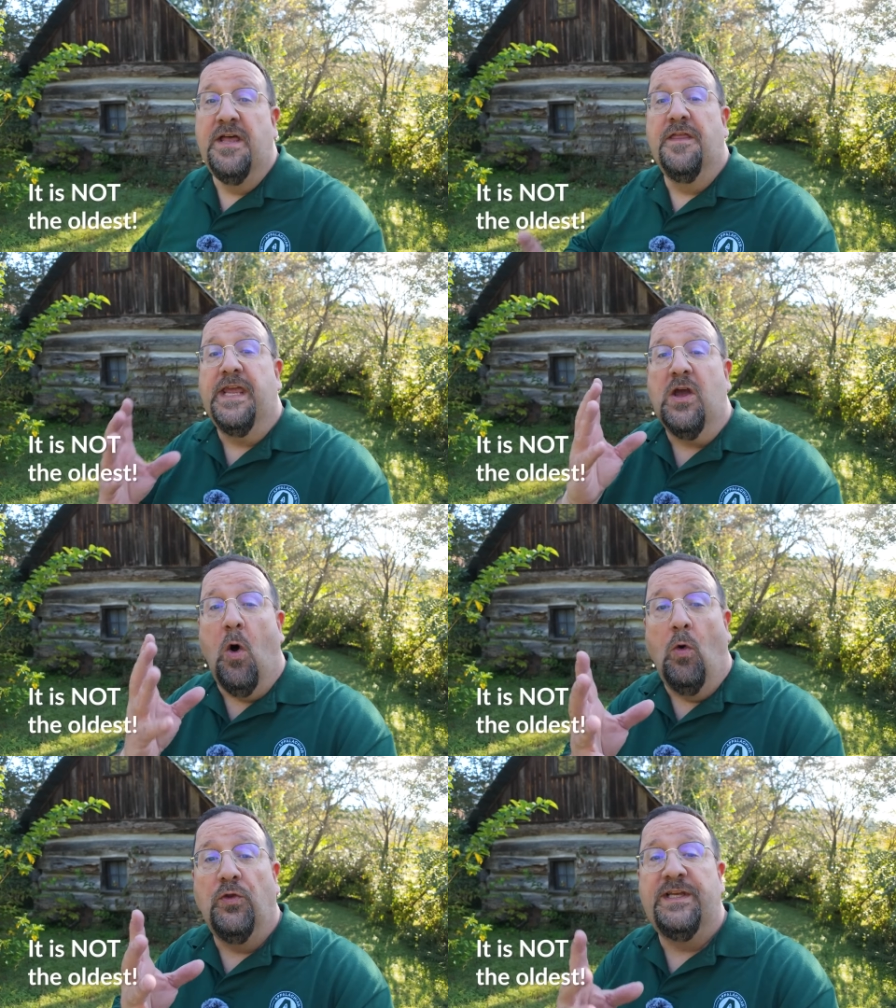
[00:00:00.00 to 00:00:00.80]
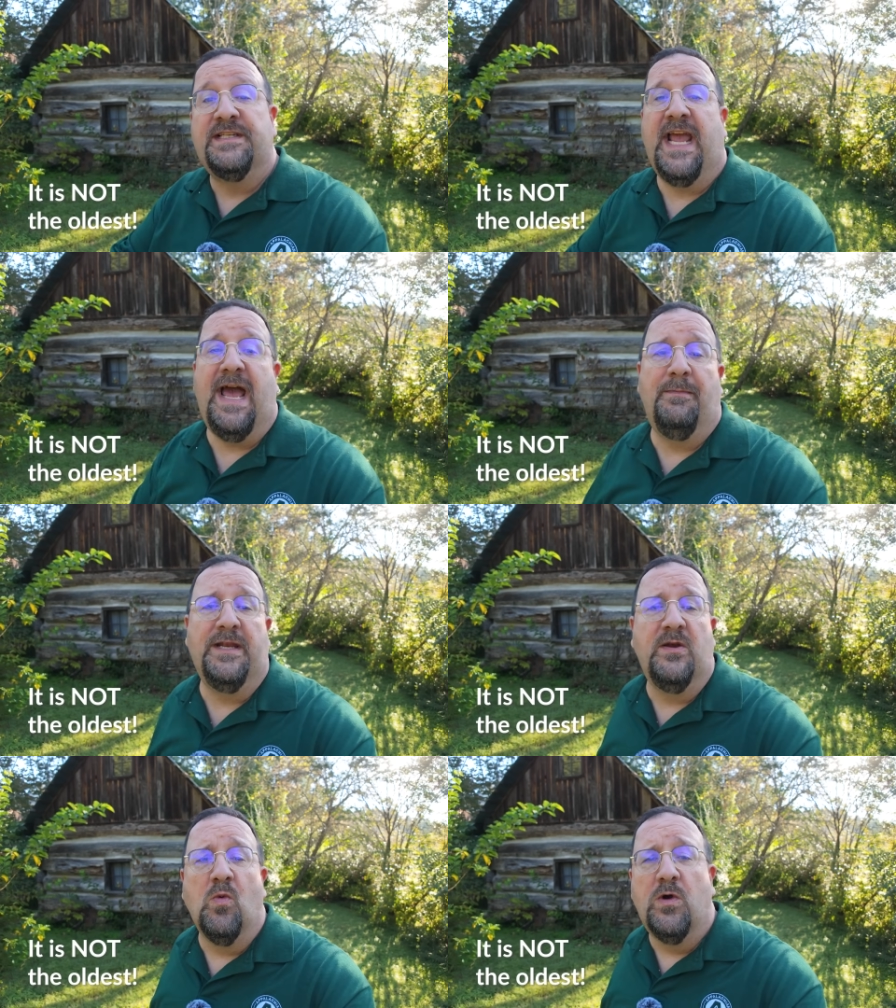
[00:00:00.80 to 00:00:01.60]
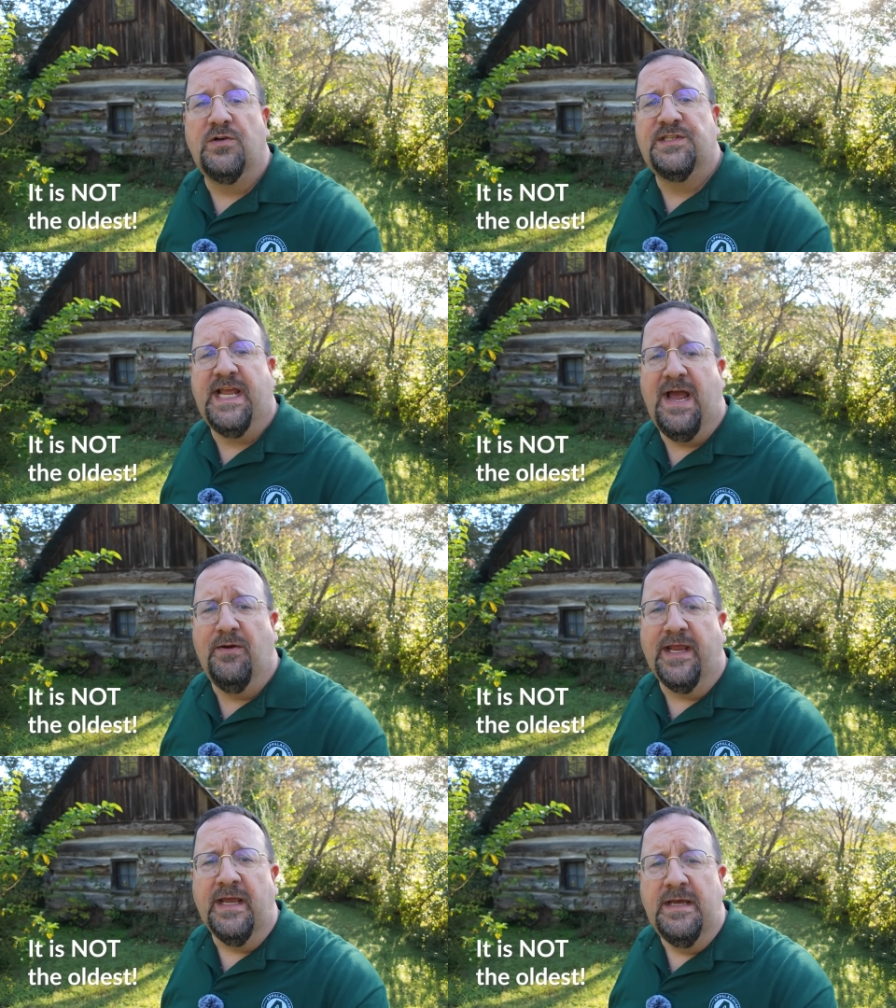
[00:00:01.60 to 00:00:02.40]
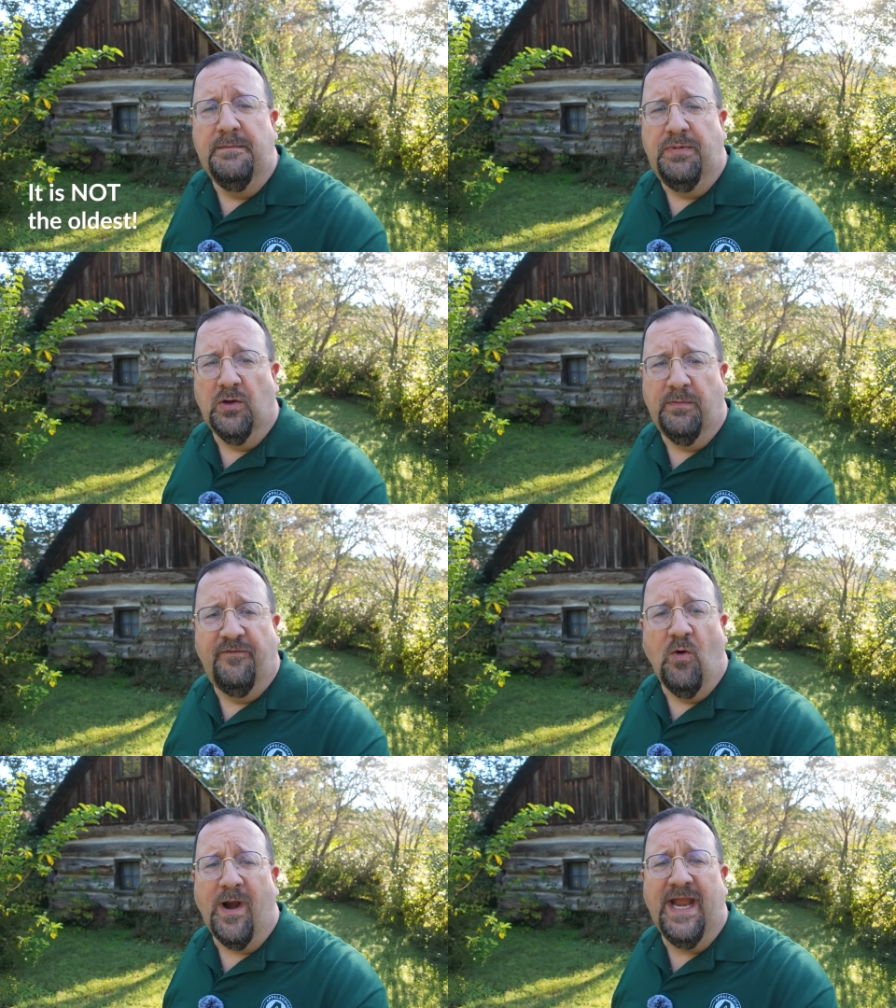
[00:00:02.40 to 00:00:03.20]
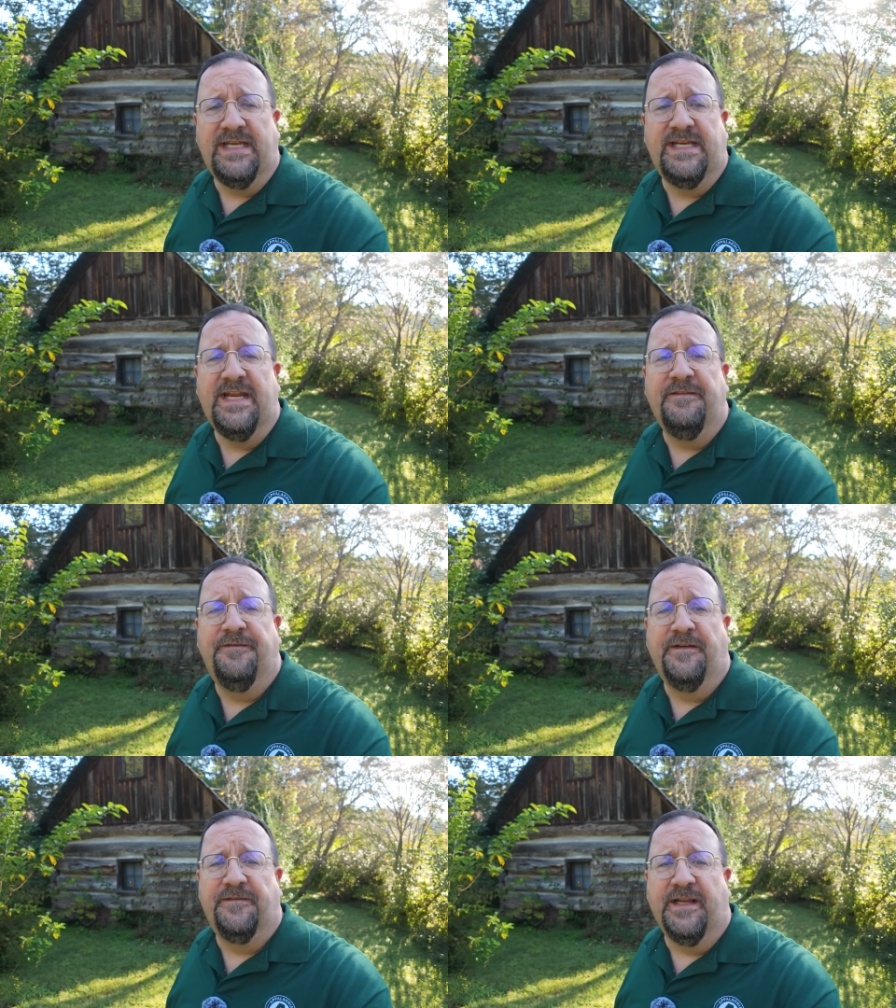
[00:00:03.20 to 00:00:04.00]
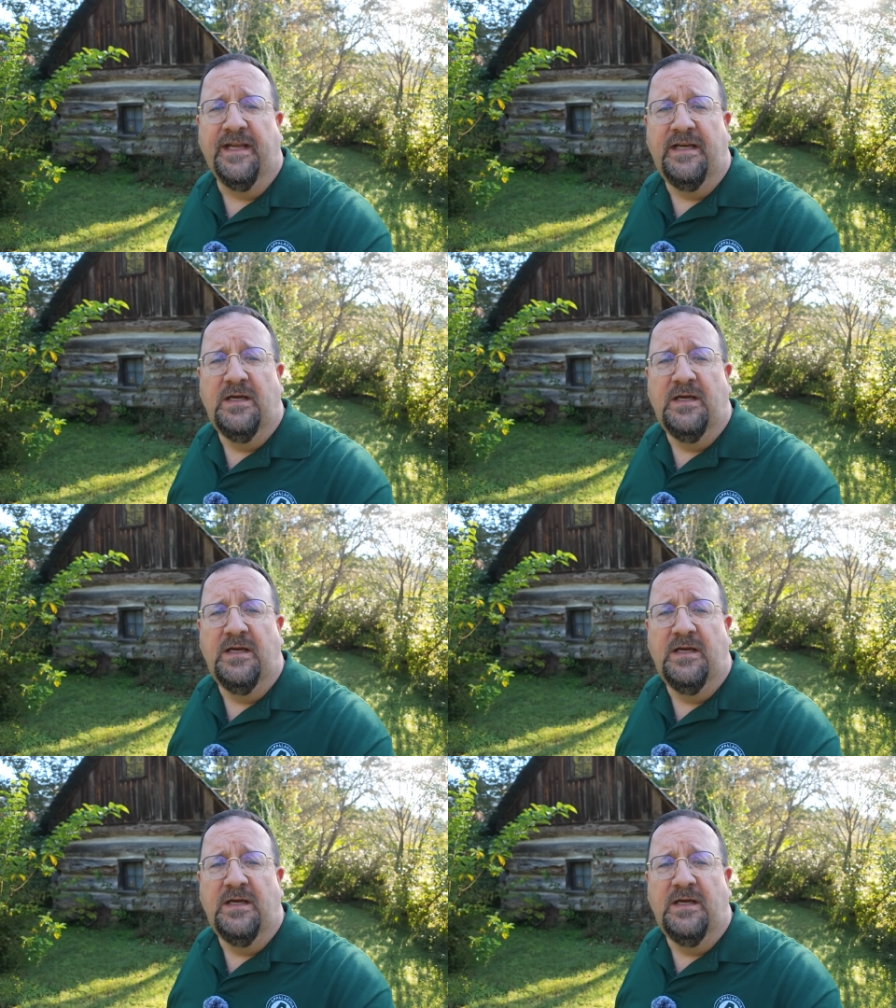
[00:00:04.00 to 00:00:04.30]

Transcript: the oldest cabin in Wilkes County, built before 1850.